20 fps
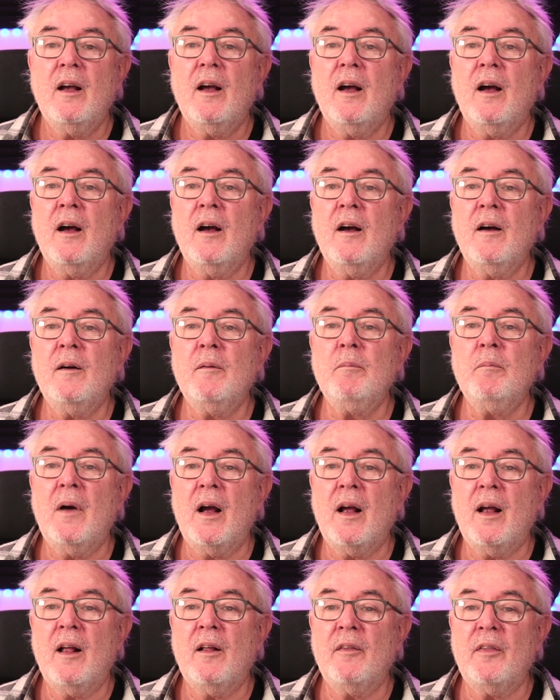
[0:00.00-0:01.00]
Um,
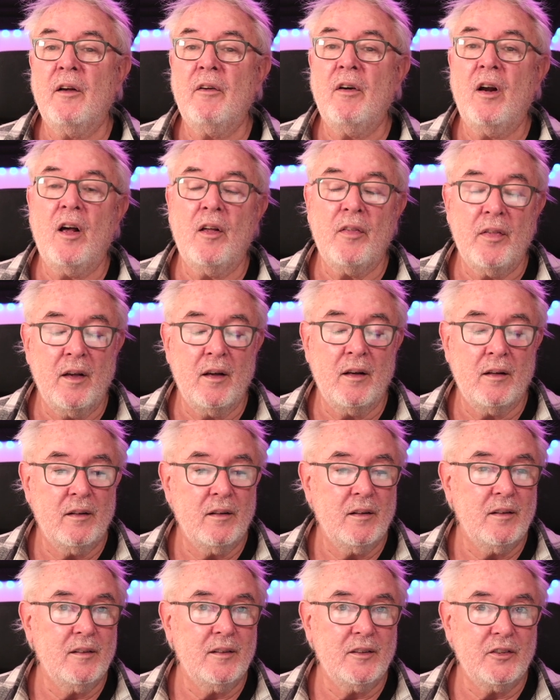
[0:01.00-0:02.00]
there are other
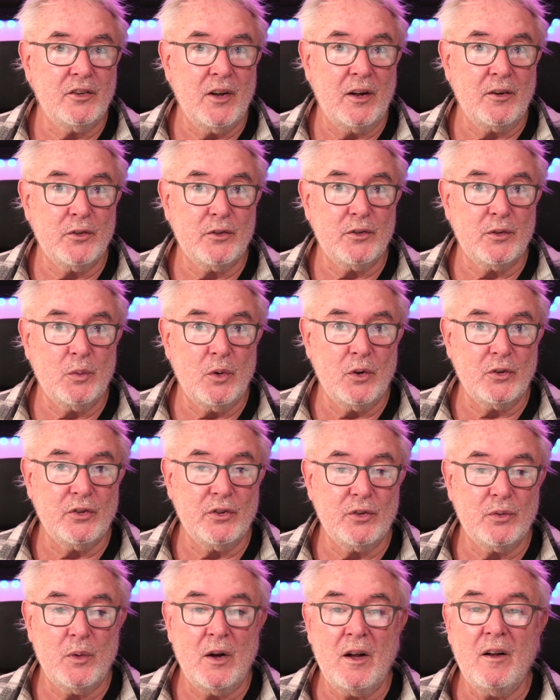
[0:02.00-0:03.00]
channels to watch
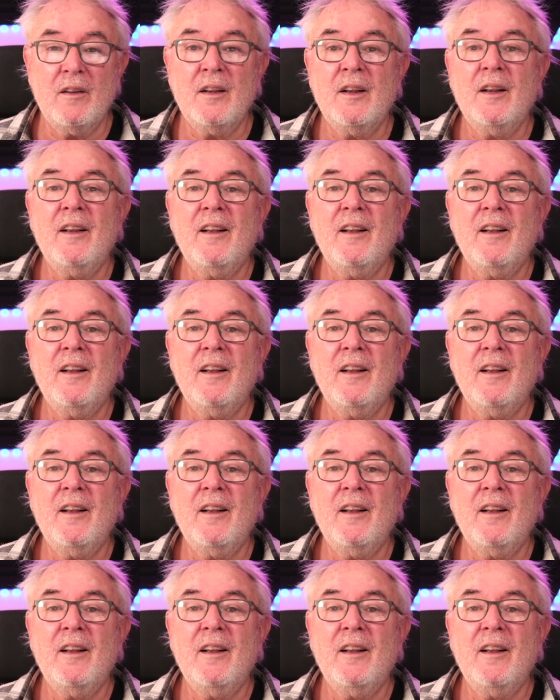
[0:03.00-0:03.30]
as well.